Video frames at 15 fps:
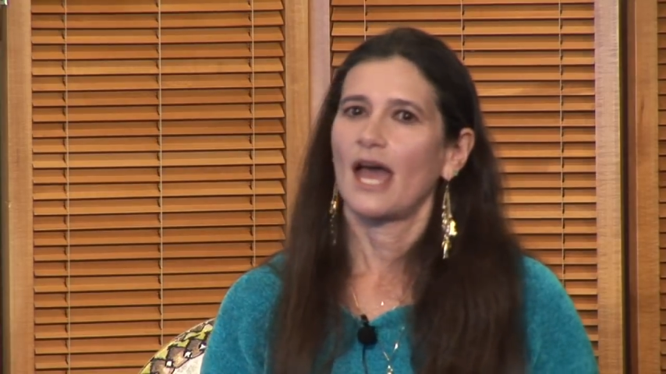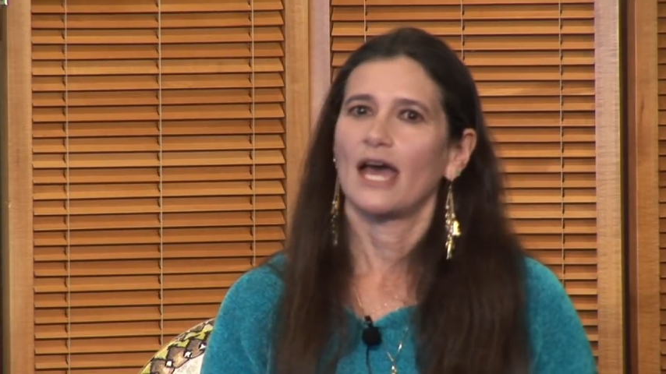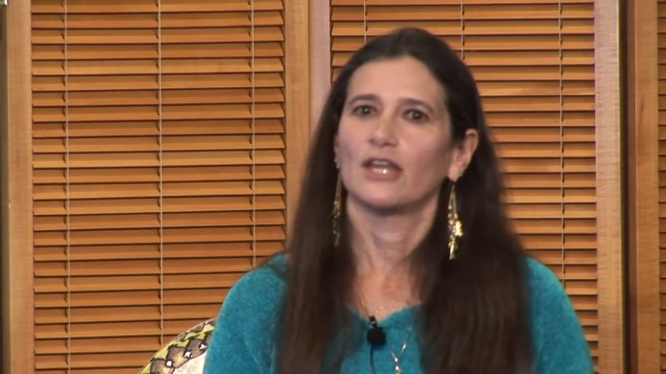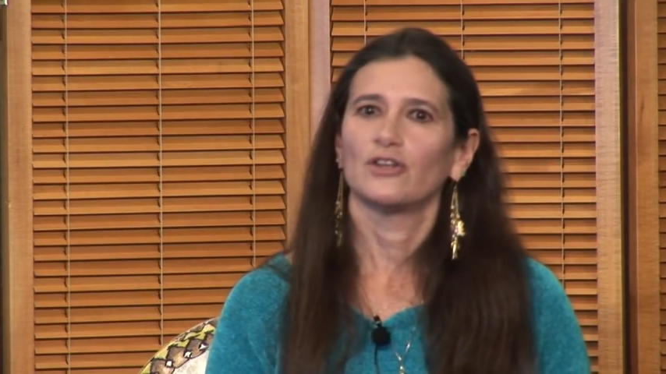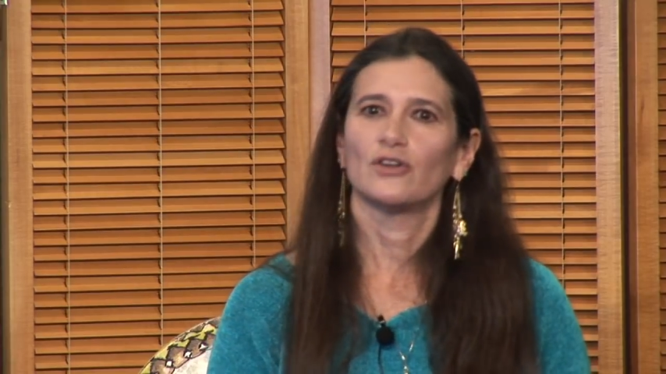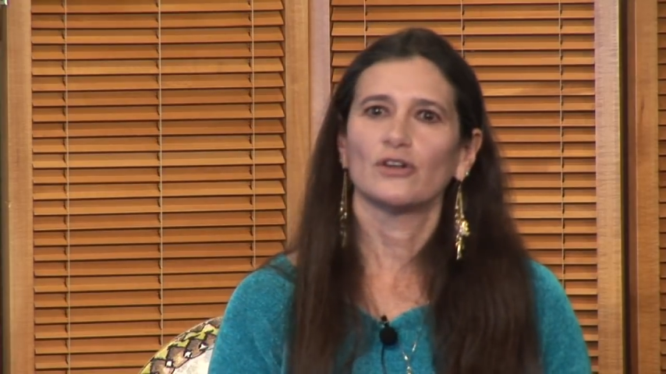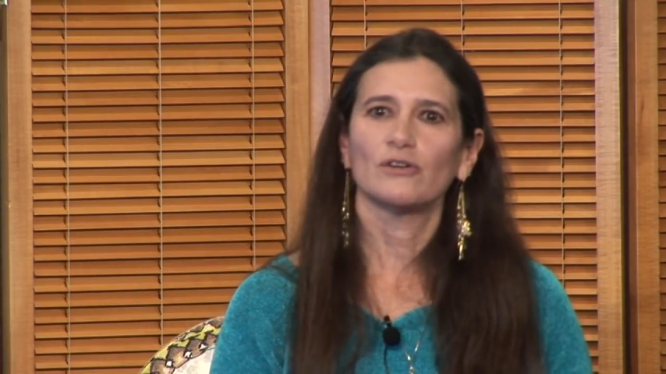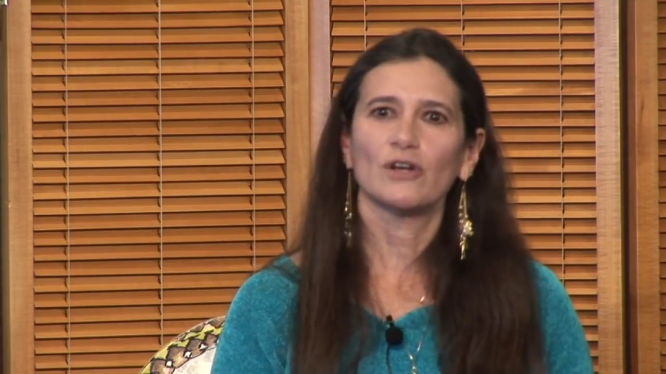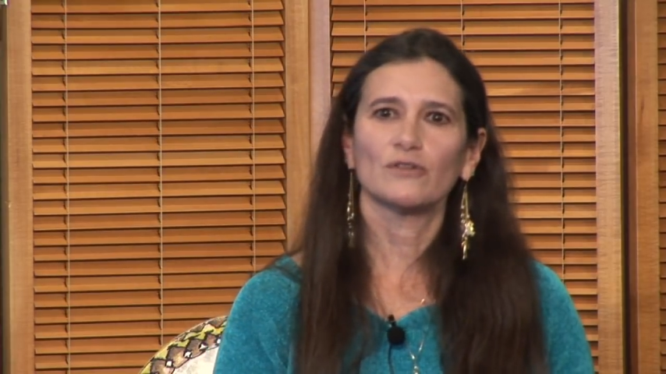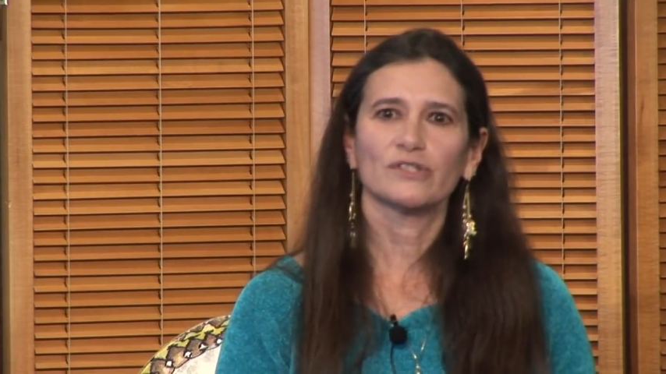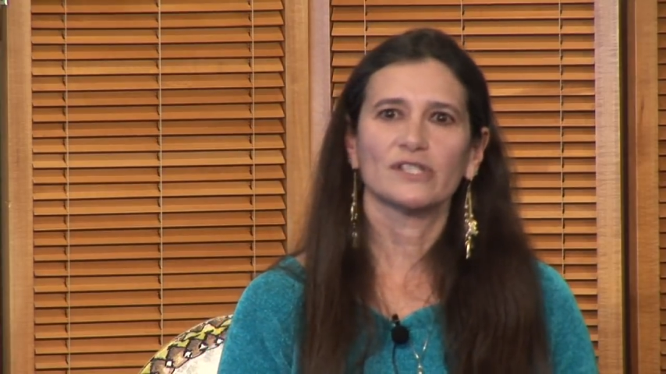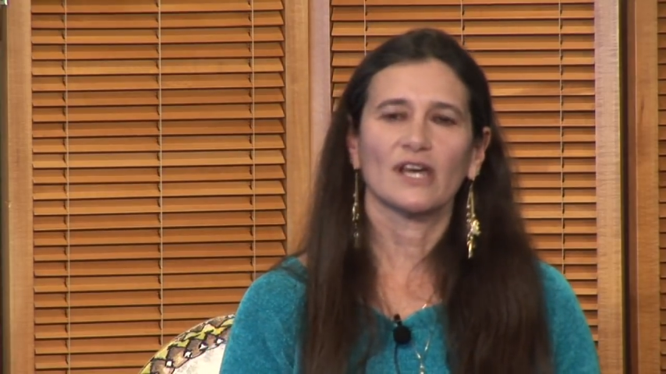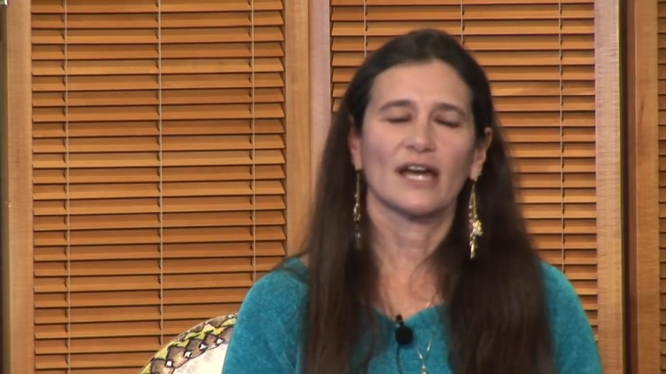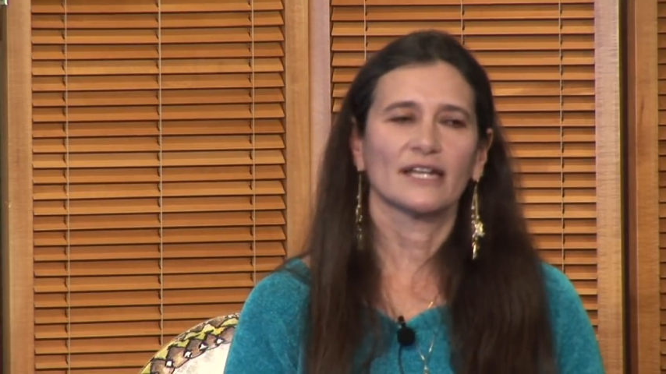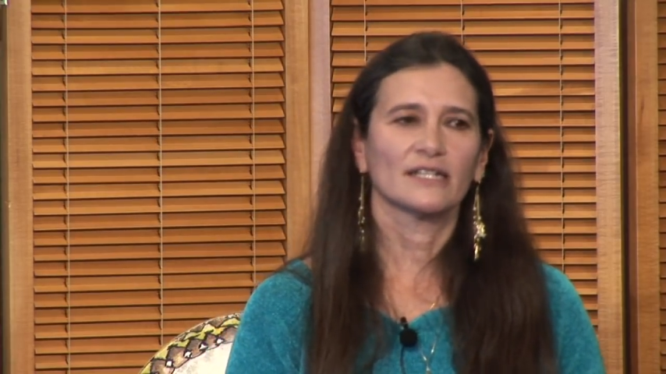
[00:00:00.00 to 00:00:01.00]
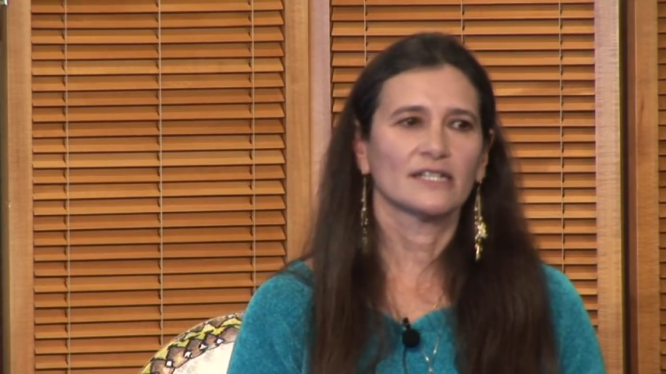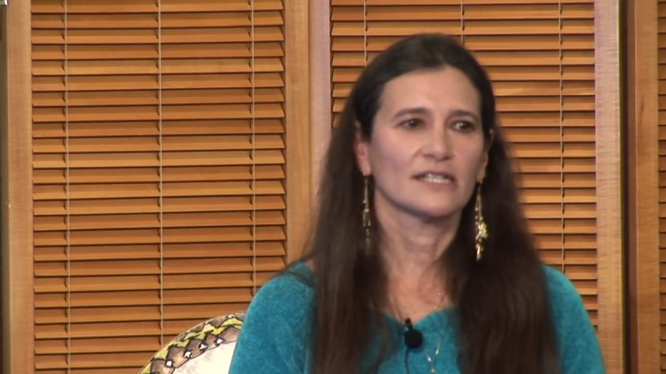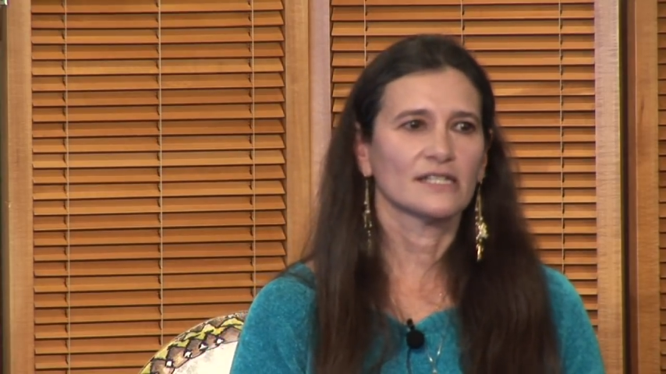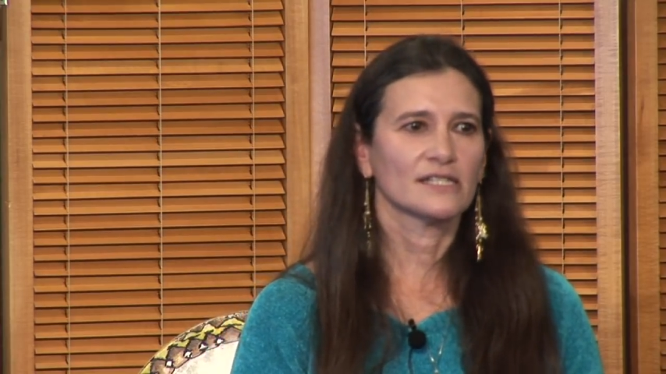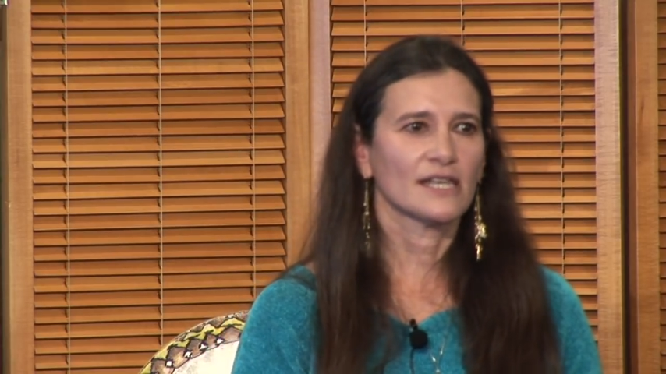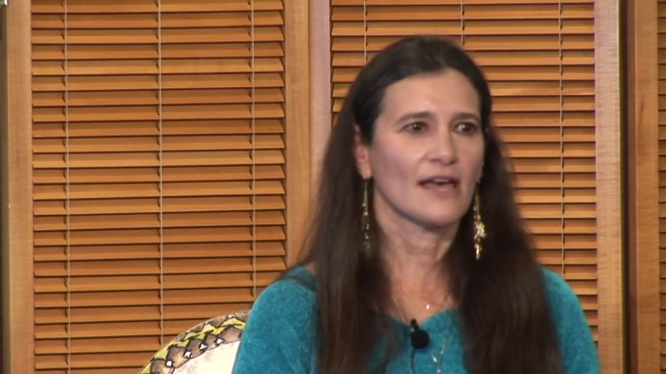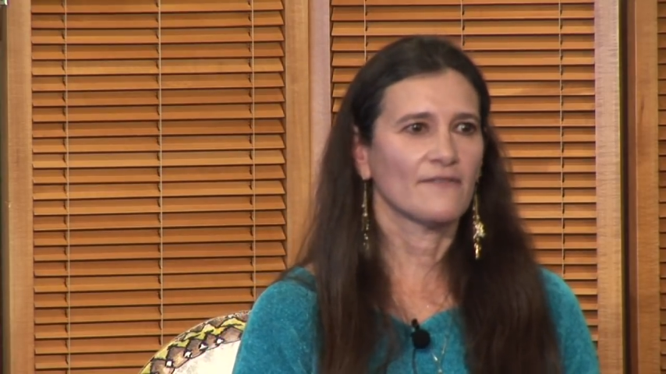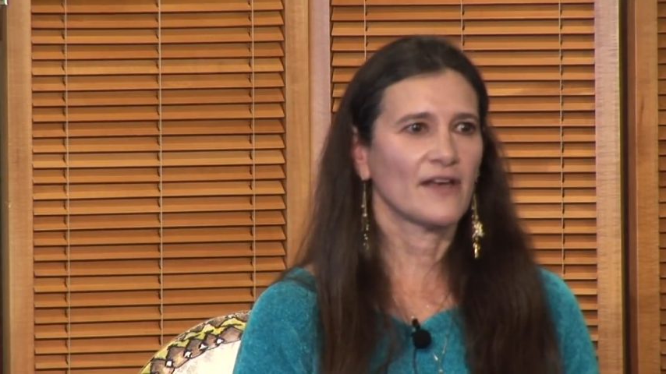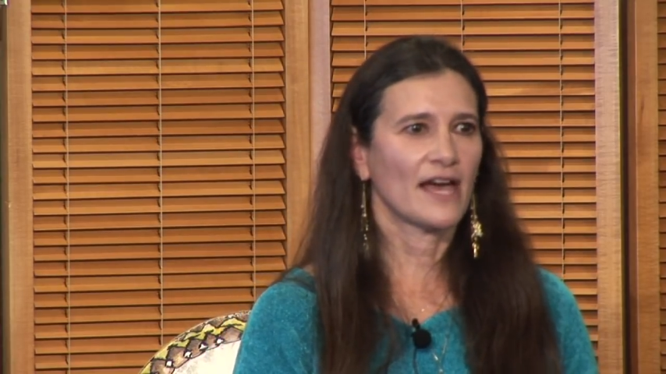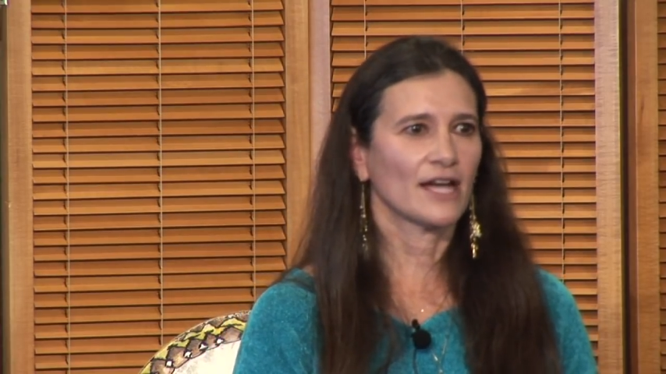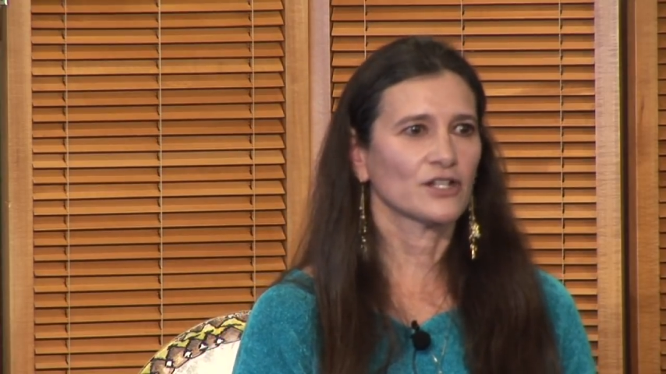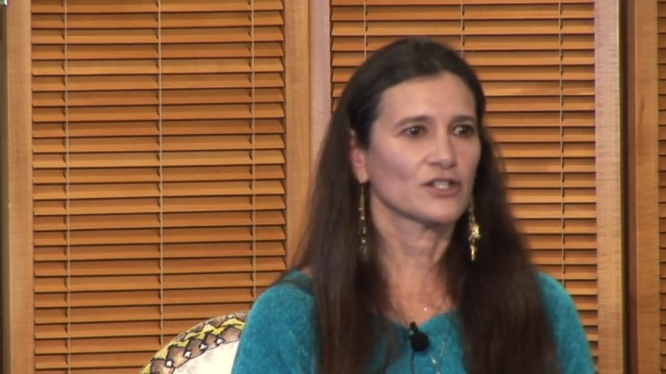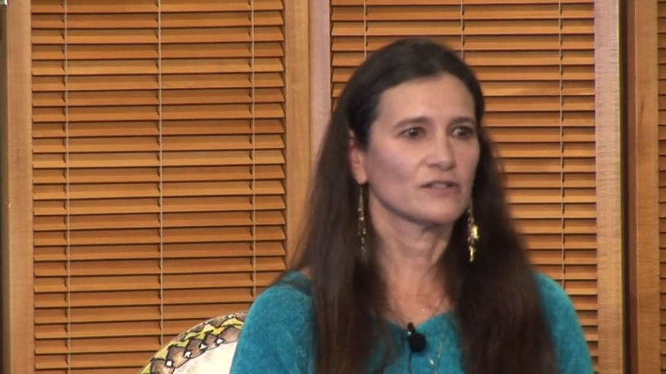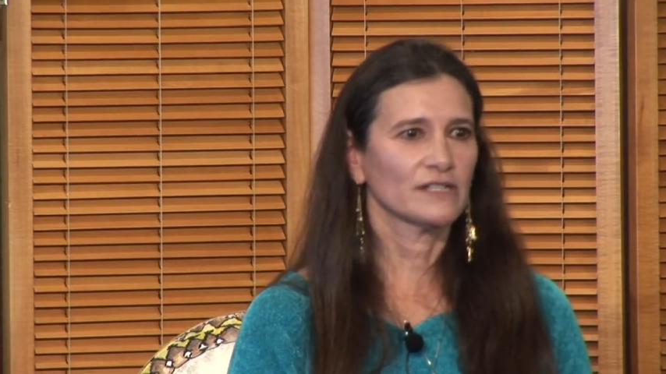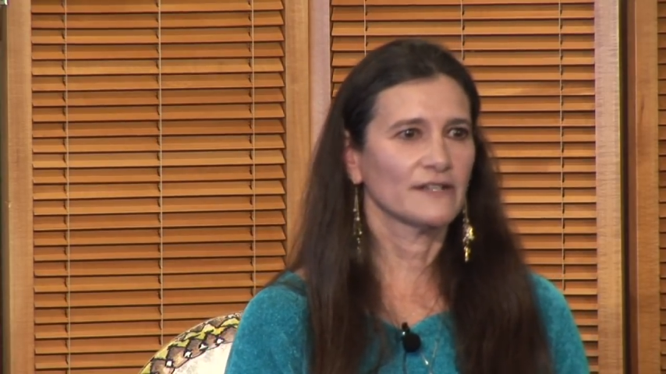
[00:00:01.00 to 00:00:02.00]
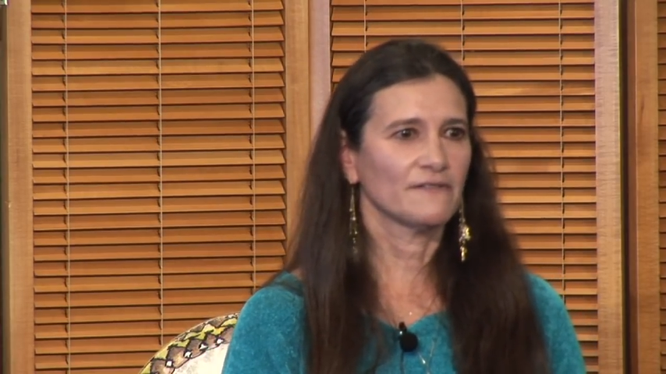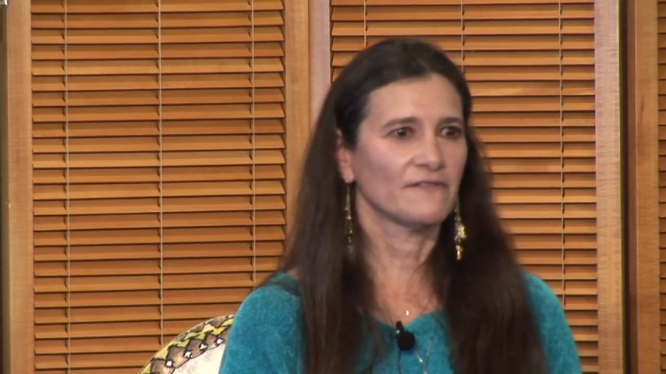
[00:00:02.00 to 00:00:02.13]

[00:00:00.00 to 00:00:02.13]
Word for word: And neuroscientists have actually